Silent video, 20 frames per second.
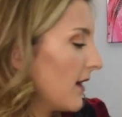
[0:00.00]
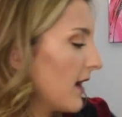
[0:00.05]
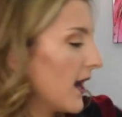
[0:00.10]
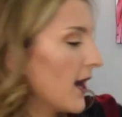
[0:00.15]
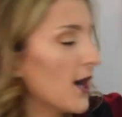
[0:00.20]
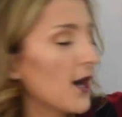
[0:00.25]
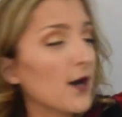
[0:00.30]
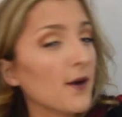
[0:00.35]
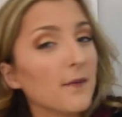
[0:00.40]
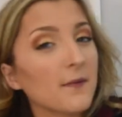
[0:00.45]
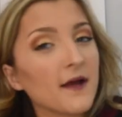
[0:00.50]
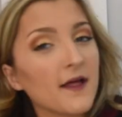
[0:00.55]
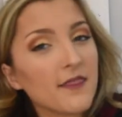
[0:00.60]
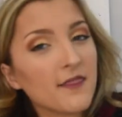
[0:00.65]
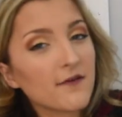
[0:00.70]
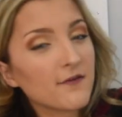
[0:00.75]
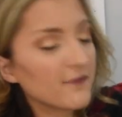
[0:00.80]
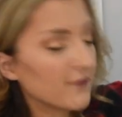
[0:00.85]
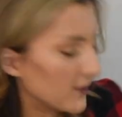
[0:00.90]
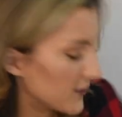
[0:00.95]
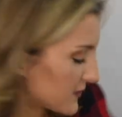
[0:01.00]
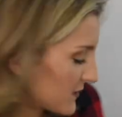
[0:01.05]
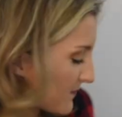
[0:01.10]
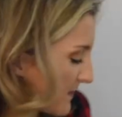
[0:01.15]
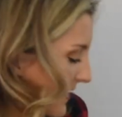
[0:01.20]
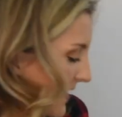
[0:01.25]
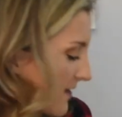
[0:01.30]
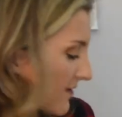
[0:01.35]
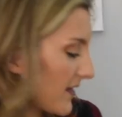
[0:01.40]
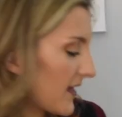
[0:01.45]
um, the first
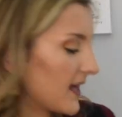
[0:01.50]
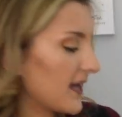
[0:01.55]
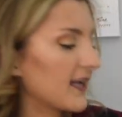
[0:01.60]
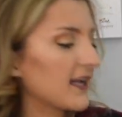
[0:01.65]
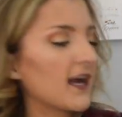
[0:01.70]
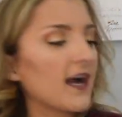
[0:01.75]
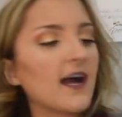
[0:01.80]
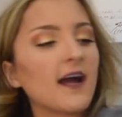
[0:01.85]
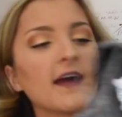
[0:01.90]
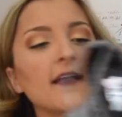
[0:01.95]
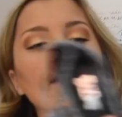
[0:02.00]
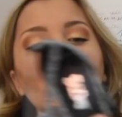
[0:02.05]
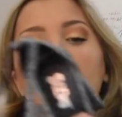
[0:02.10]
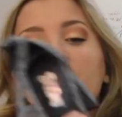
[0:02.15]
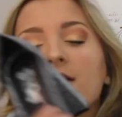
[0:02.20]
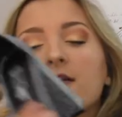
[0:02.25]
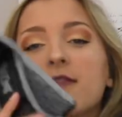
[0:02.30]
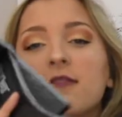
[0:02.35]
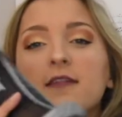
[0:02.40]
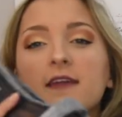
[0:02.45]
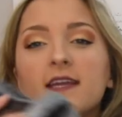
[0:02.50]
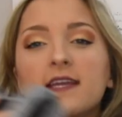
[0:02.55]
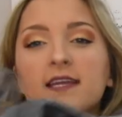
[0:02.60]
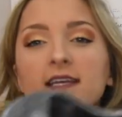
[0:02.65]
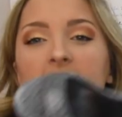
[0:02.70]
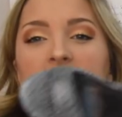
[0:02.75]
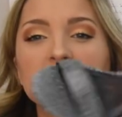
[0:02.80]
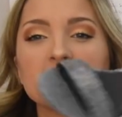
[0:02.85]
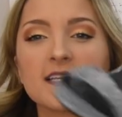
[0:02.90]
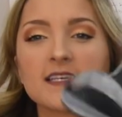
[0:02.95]
pair that I got are
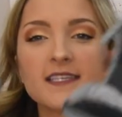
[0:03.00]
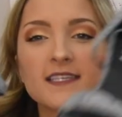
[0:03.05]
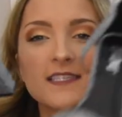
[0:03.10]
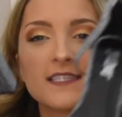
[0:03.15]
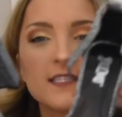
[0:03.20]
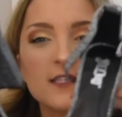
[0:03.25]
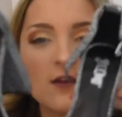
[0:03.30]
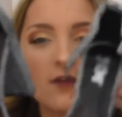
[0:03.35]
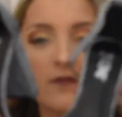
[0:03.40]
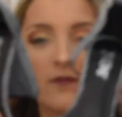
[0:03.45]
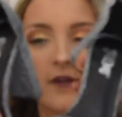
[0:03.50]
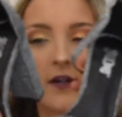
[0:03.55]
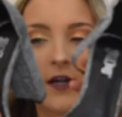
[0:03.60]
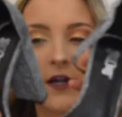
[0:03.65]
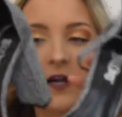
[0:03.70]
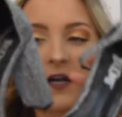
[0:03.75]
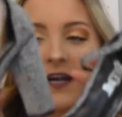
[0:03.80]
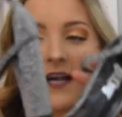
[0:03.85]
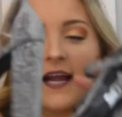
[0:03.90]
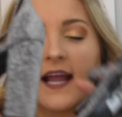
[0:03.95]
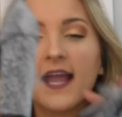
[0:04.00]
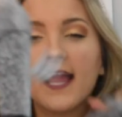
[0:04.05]
these silver